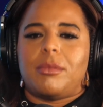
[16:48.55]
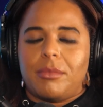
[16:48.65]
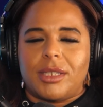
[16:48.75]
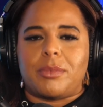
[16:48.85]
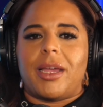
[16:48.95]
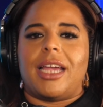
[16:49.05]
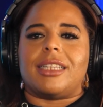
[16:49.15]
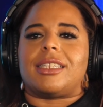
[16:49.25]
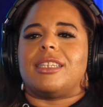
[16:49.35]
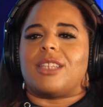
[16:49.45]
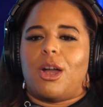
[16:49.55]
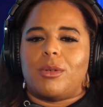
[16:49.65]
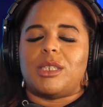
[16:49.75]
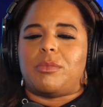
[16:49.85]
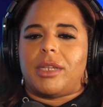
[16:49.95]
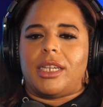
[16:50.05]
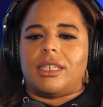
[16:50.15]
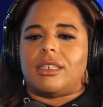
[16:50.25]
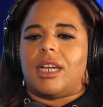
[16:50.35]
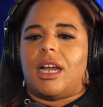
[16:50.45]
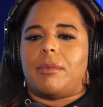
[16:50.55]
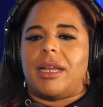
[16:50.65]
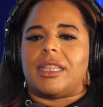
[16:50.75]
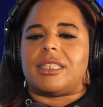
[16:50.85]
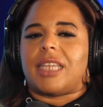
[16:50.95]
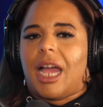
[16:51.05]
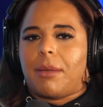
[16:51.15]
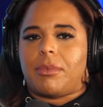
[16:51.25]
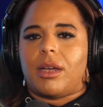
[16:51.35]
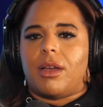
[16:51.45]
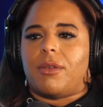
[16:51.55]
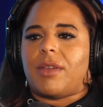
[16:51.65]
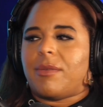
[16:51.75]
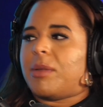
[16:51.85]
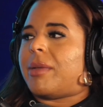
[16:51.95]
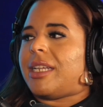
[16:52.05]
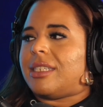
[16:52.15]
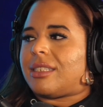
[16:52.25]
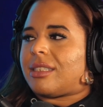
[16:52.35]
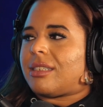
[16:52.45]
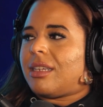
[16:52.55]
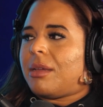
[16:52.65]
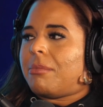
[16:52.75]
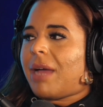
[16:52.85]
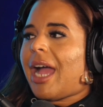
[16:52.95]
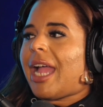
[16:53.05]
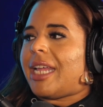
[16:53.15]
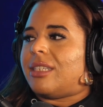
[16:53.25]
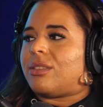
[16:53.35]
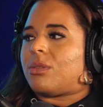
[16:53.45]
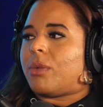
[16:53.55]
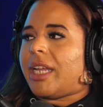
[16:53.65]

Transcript: Miss Bass has always been at the top of everybody's minds when it